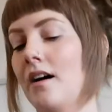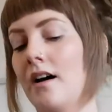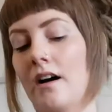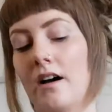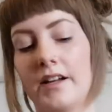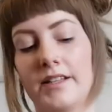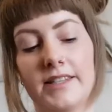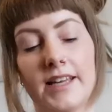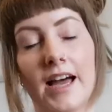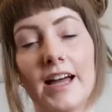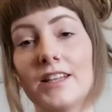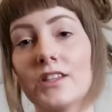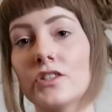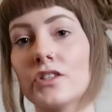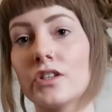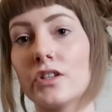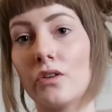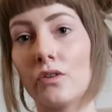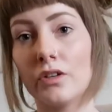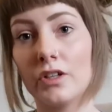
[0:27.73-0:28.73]
I tend
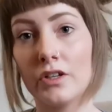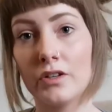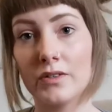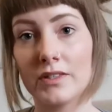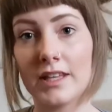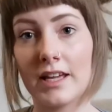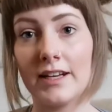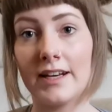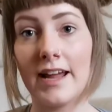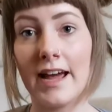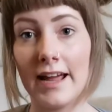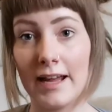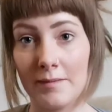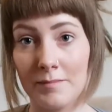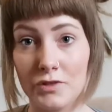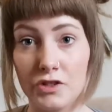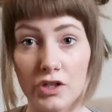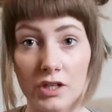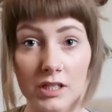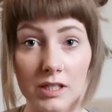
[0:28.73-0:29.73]
to not use their
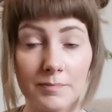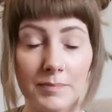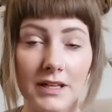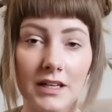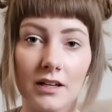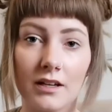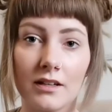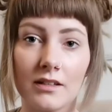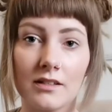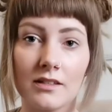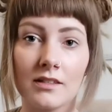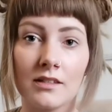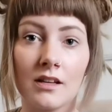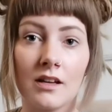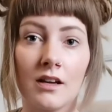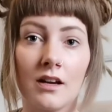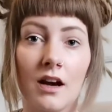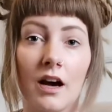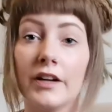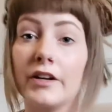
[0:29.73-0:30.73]
name just because
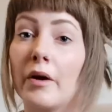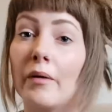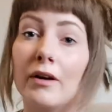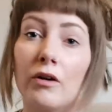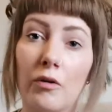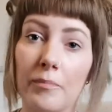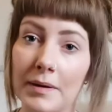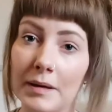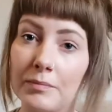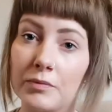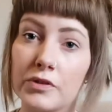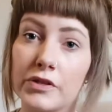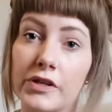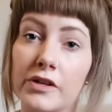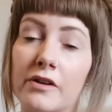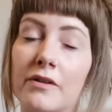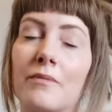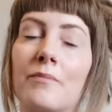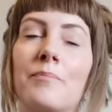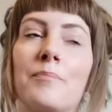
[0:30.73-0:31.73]
I know a lot of people
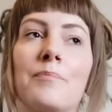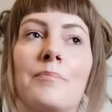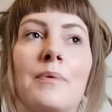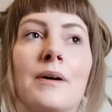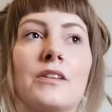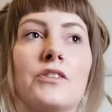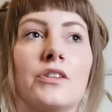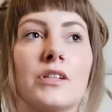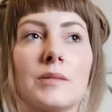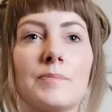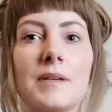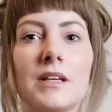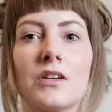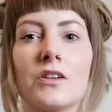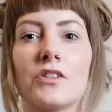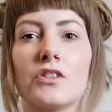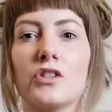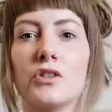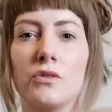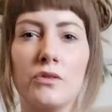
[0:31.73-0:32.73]
do, but just
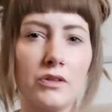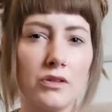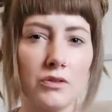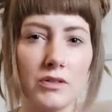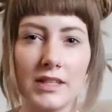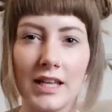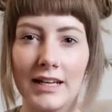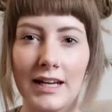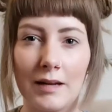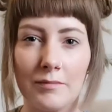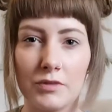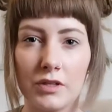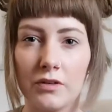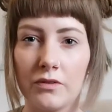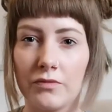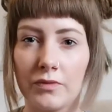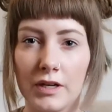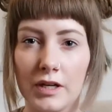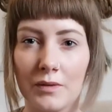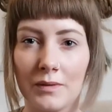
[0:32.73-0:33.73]
because you use their name too
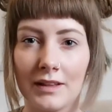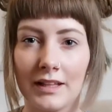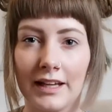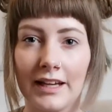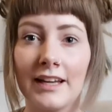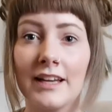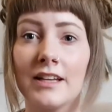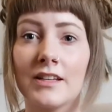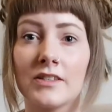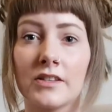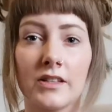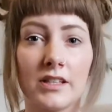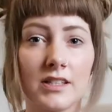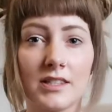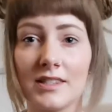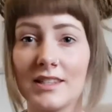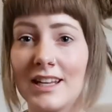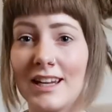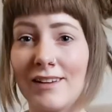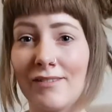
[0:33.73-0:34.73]
frequently. So
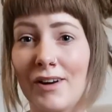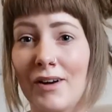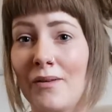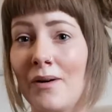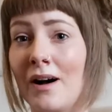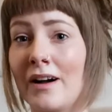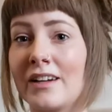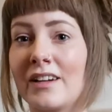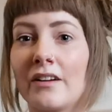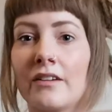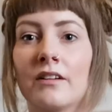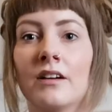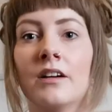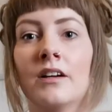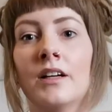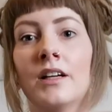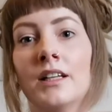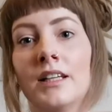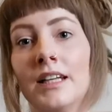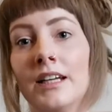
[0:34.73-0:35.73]
this Nero, I go,
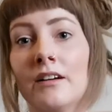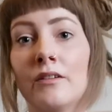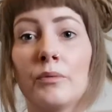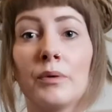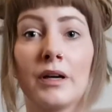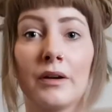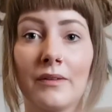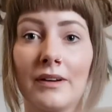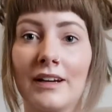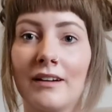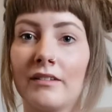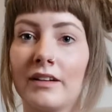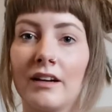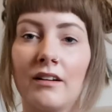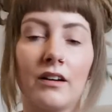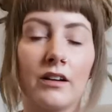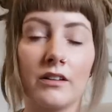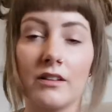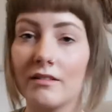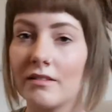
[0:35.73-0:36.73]
Nero, we're going out now.
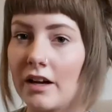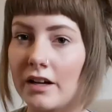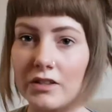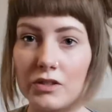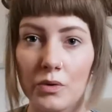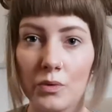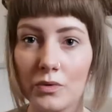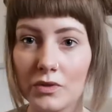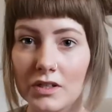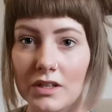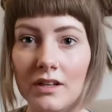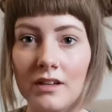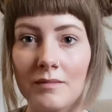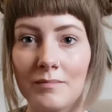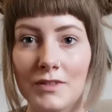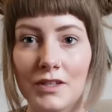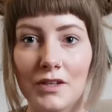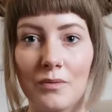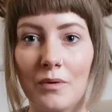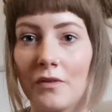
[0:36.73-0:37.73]
I talk to
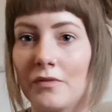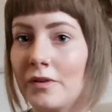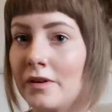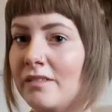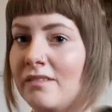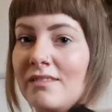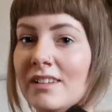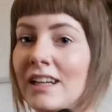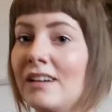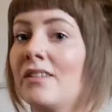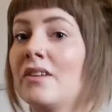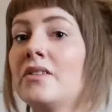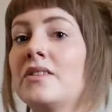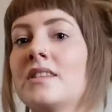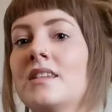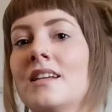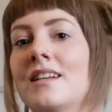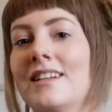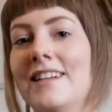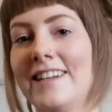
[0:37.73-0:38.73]
him too often. Nero,
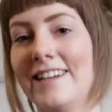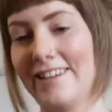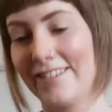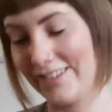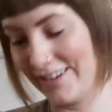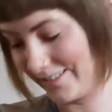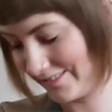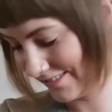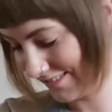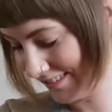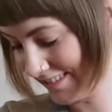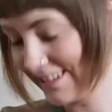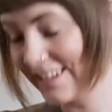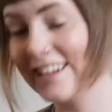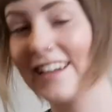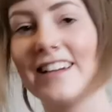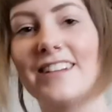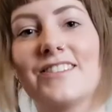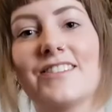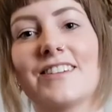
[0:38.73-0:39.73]
sit, Nero.
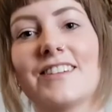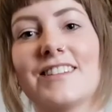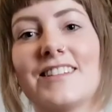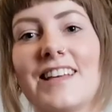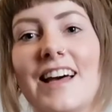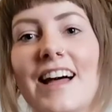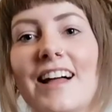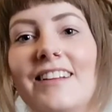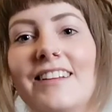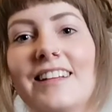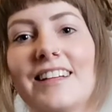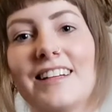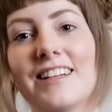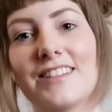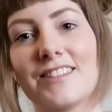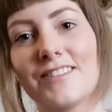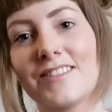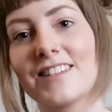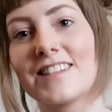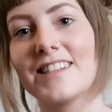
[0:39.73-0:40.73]
As you can tell, he
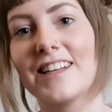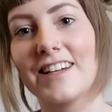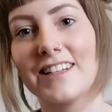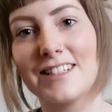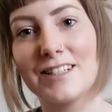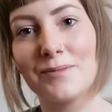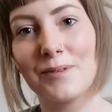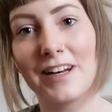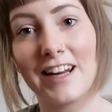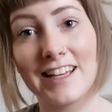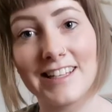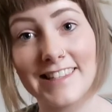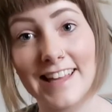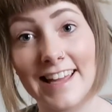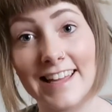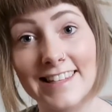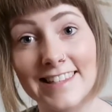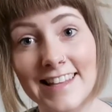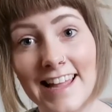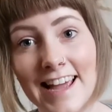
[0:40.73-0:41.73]
gets all excited when I say
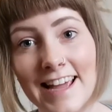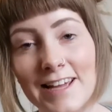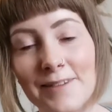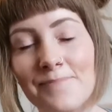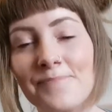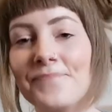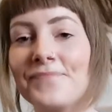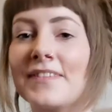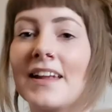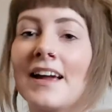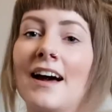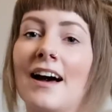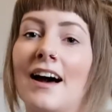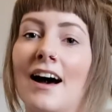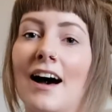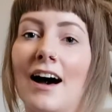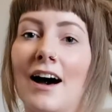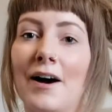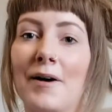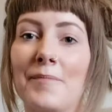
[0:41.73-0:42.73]
his name.
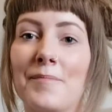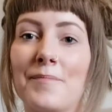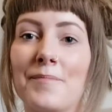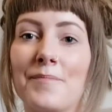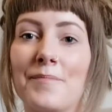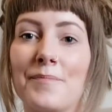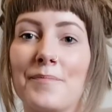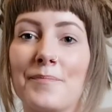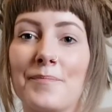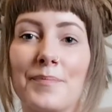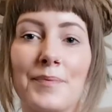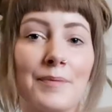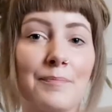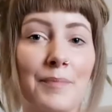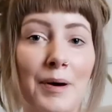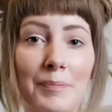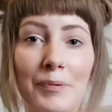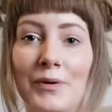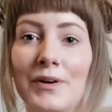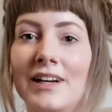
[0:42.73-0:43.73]
But
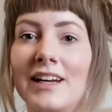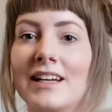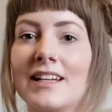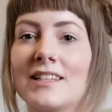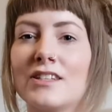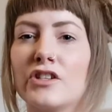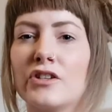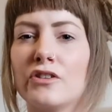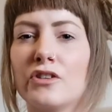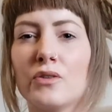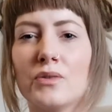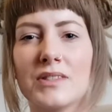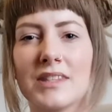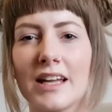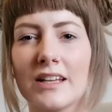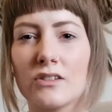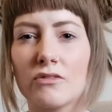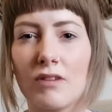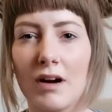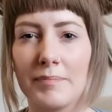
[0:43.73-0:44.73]
my point is you use
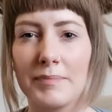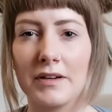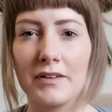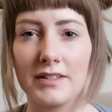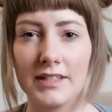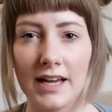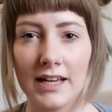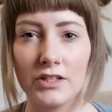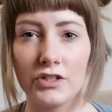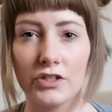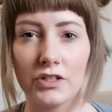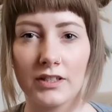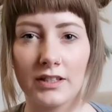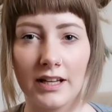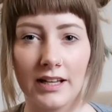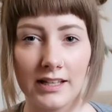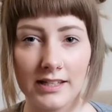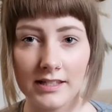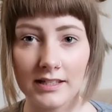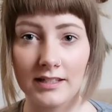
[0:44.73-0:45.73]
that to grab their attention.
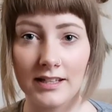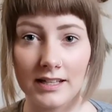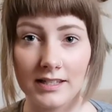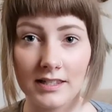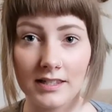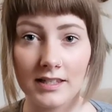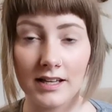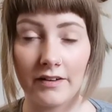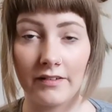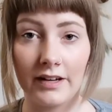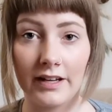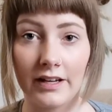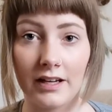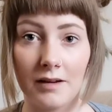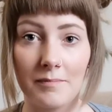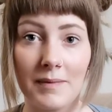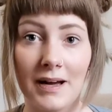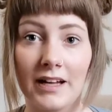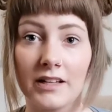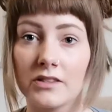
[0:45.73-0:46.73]
That isn't necessarily a
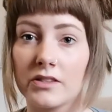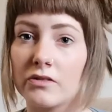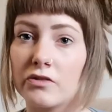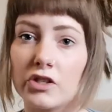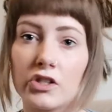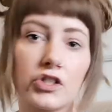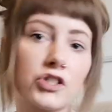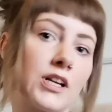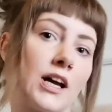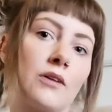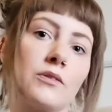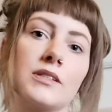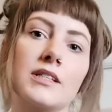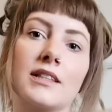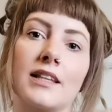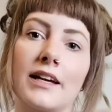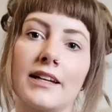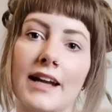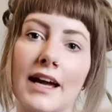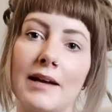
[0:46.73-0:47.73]
command. So just
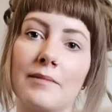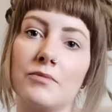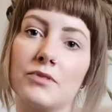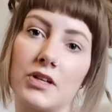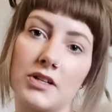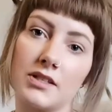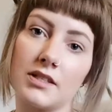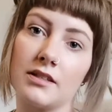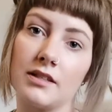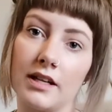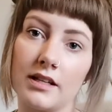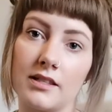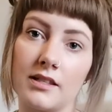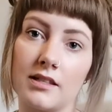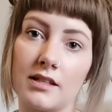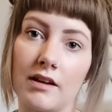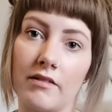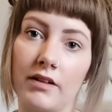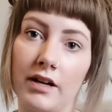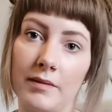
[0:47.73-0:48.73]
shouting their name doesn't
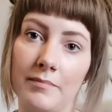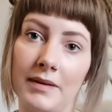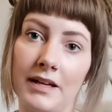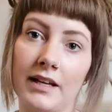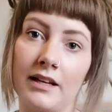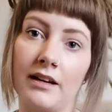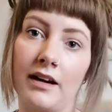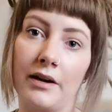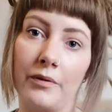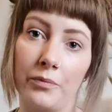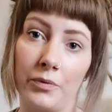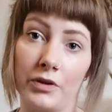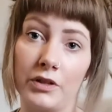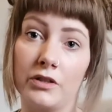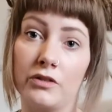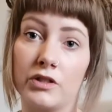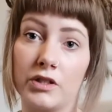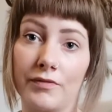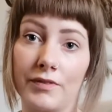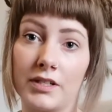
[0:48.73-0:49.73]
necessarily mean I want
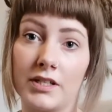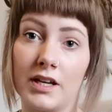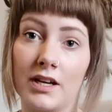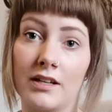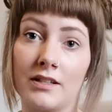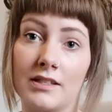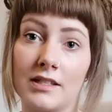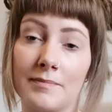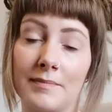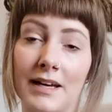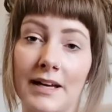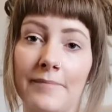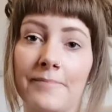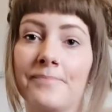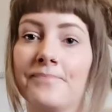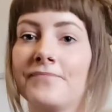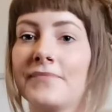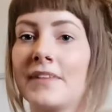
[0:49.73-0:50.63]
you to return to me.